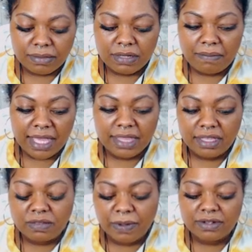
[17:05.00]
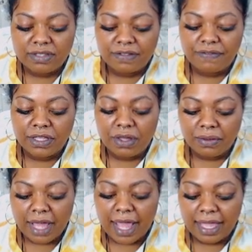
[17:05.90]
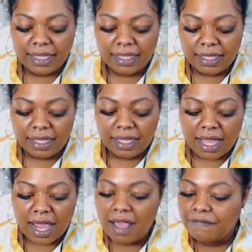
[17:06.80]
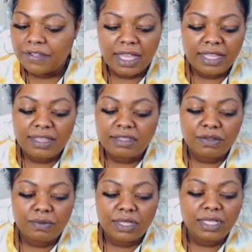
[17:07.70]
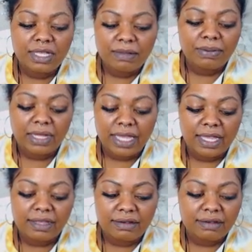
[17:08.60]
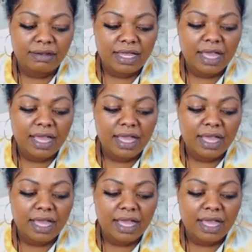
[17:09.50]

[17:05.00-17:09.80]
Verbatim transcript: to make this person feel okay. And I feel like that's a really good plan. Yeah,